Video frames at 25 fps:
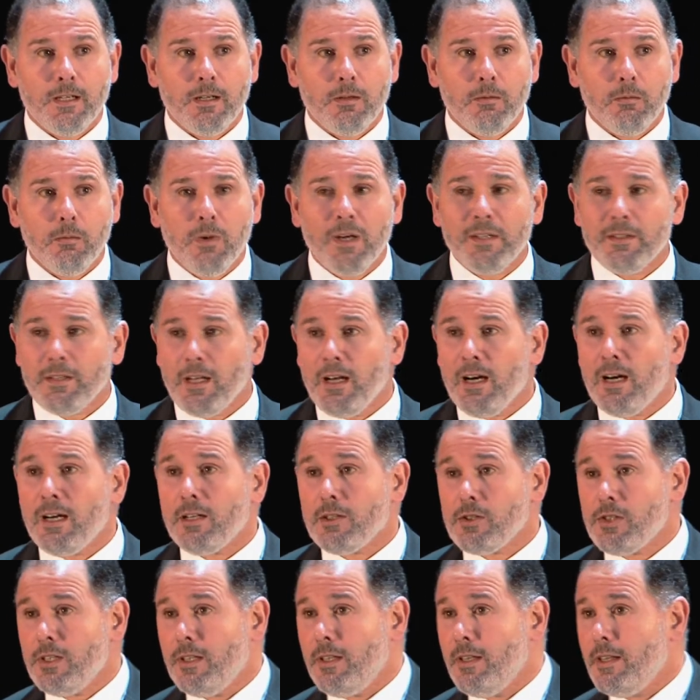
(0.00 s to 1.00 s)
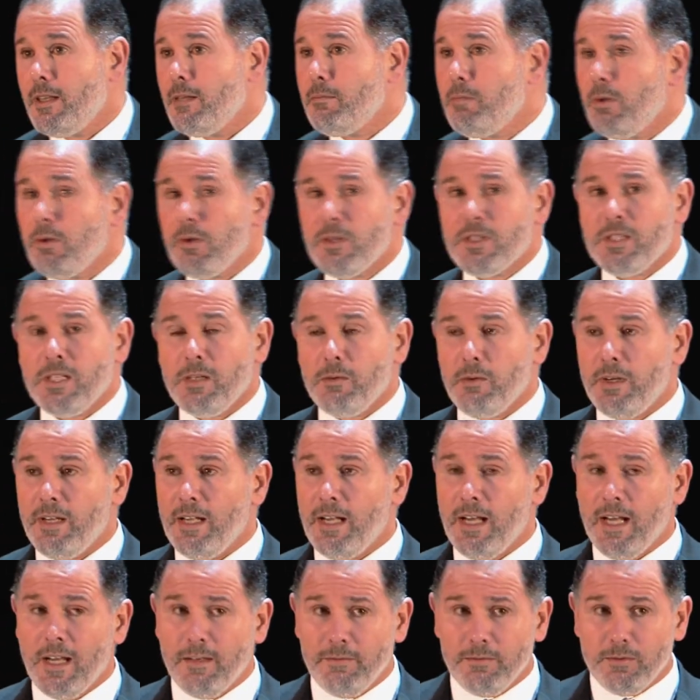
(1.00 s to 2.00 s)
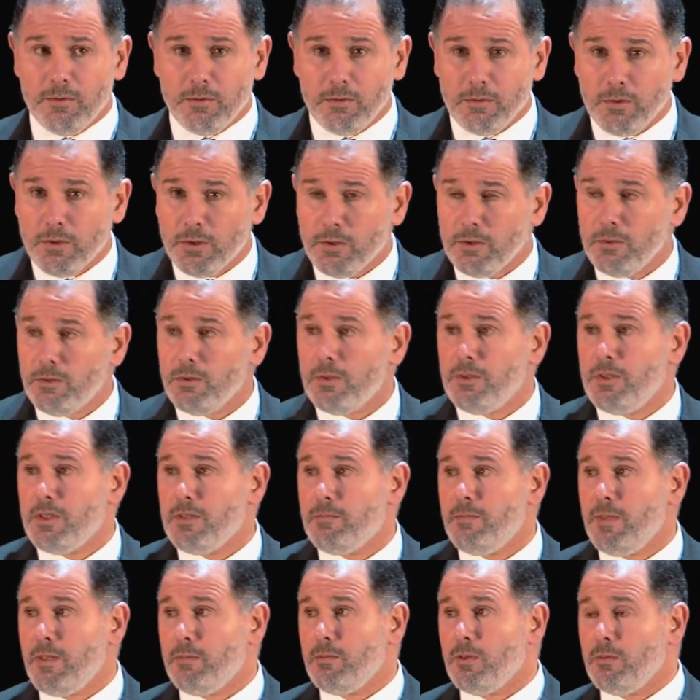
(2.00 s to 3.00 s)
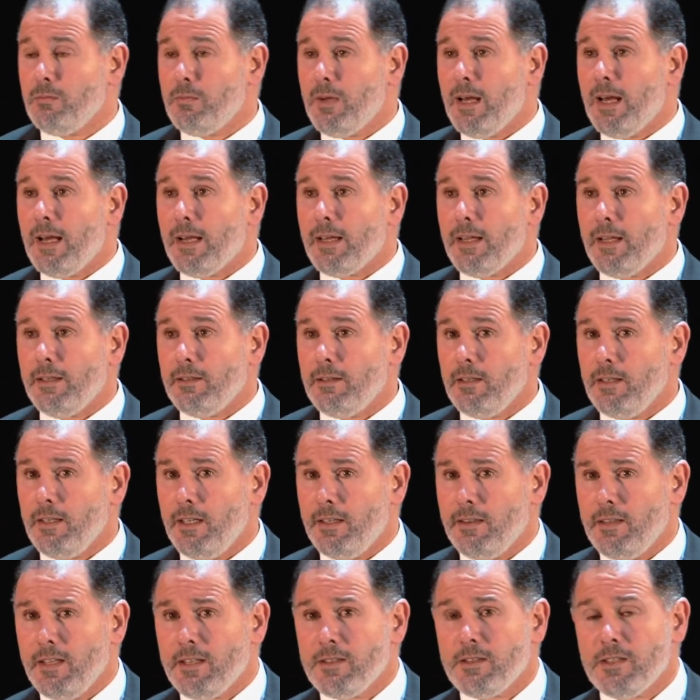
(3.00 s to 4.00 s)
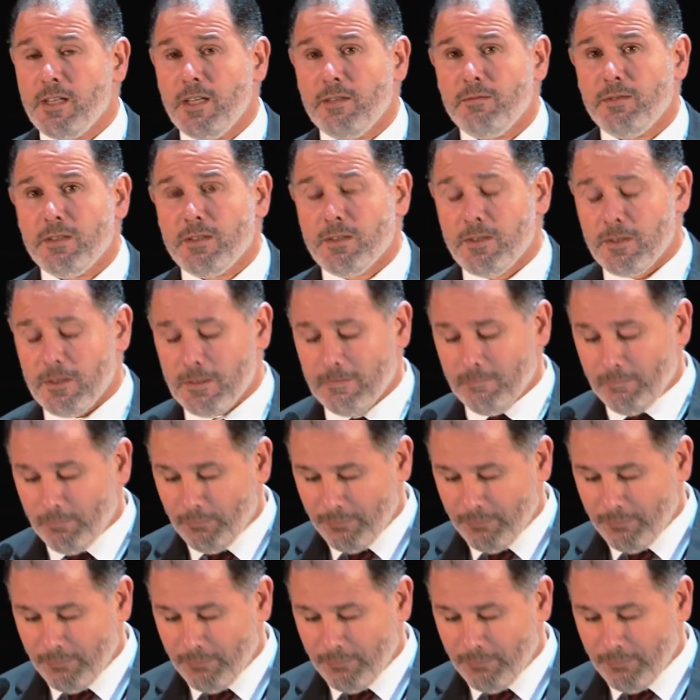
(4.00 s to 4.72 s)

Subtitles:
What actually the policy we have to recruit these people back and get their services.